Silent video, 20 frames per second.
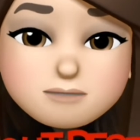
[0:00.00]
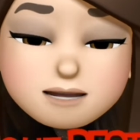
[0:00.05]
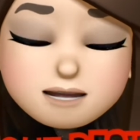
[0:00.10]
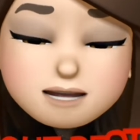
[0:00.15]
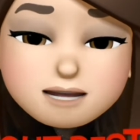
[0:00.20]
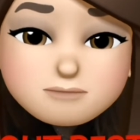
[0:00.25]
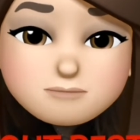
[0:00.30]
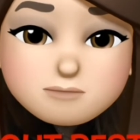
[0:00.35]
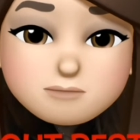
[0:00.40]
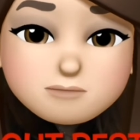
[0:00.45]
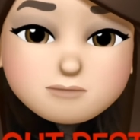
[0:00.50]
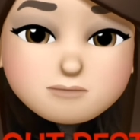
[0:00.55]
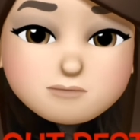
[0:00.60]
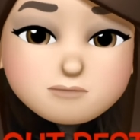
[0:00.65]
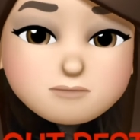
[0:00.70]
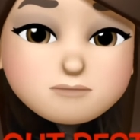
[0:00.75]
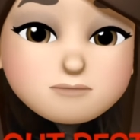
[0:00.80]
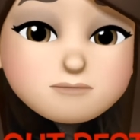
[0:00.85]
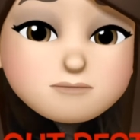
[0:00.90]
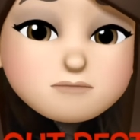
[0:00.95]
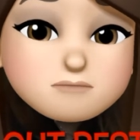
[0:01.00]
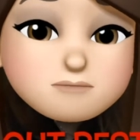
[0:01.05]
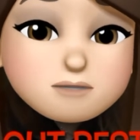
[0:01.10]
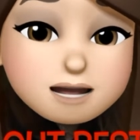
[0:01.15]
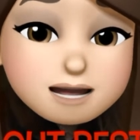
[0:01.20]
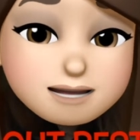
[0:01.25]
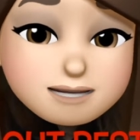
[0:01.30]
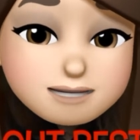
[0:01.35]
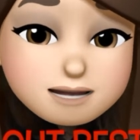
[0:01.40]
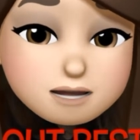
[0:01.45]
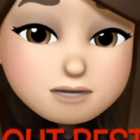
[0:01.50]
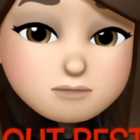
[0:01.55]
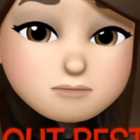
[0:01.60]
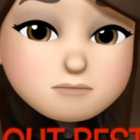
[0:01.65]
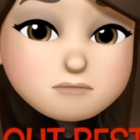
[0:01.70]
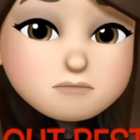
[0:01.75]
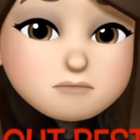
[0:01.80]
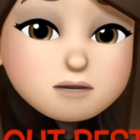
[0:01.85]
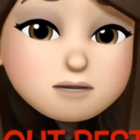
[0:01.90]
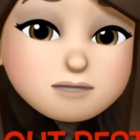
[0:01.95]
able to find out
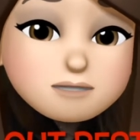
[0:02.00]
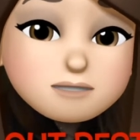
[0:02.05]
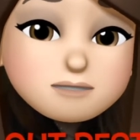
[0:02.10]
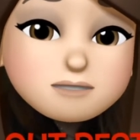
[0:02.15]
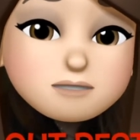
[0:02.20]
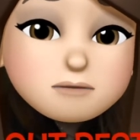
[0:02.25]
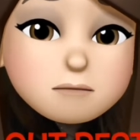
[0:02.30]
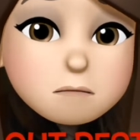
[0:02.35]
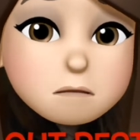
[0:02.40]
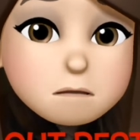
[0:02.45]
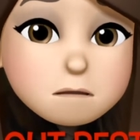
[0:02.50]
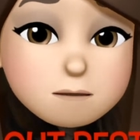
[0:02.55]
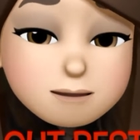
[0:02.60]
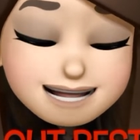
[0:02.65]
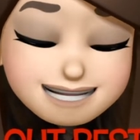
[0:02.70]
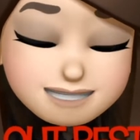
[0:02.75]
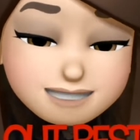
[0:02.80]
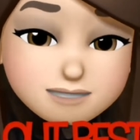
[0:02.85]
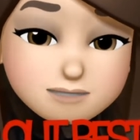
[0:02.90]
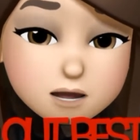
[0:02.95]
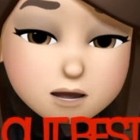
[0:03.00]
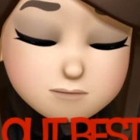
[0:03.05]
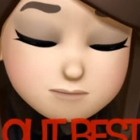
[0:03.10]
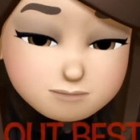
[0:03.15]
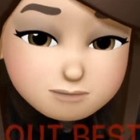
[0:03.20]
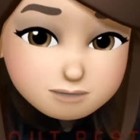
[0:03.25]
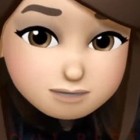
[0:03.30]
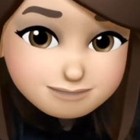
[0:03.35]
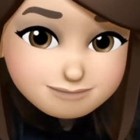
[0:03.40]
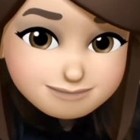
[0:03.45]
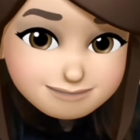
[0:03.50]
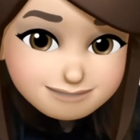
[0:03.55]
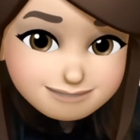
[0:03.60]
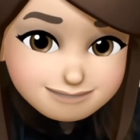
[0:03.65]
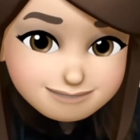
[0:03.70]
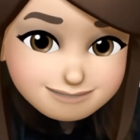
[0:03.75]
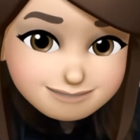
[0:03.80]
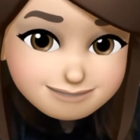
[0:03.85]
what is the best options.